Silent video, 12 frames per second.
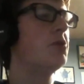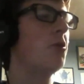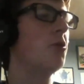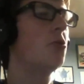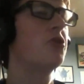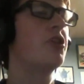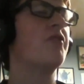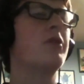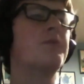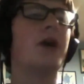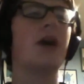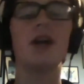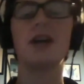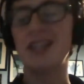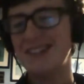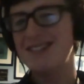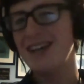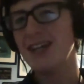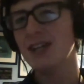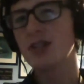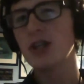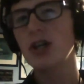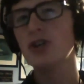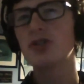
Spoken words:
he will always have my back, and he did,